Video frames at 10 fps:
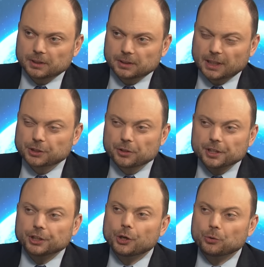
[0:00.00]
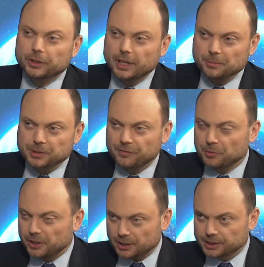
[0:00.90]
That's only the known names. Having
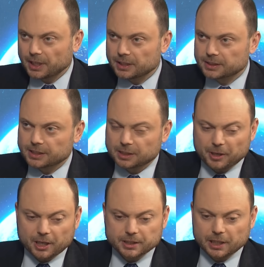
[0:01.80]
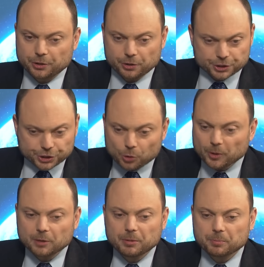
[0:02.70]
been inside the system, I can tell you there are so
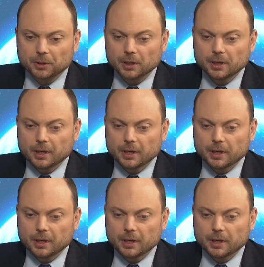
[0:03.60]
many people